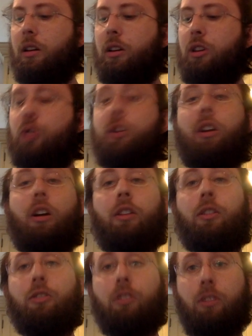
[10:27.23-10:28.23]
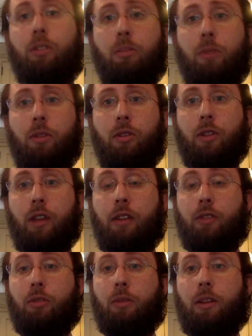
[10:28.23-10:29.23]
You can also just use a musical
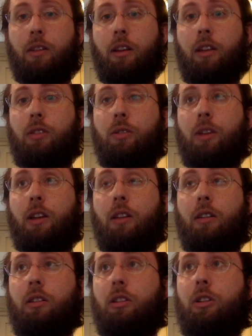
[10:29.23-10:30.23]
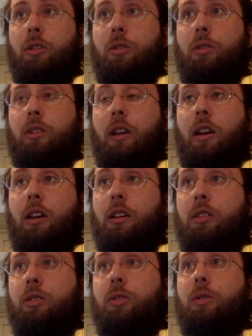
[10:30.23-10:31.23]
instrument, and you can use
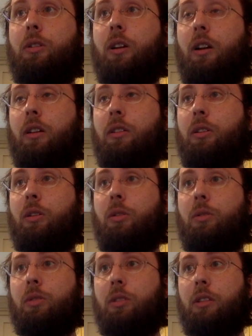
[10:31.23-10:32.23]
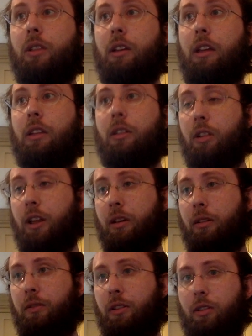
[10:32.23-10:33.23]
a tuner, so either like a
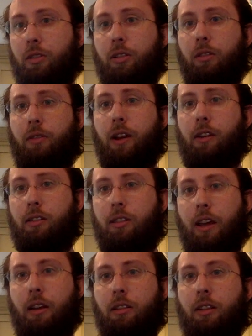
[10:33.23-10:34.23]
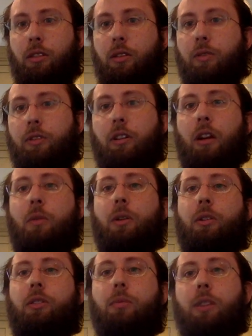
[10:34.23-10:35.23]
physical device that lets you figure out whether
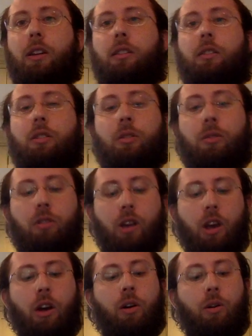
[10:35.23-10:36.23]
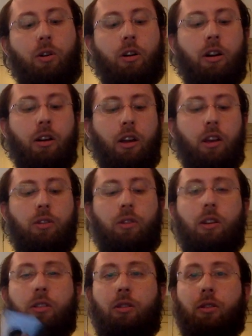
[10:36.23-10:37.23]
something is in tune, or you
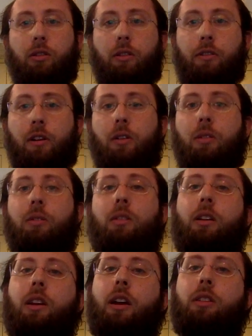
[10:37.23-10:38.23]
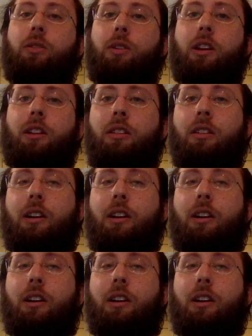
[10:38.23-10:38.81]
can use your phone, and you can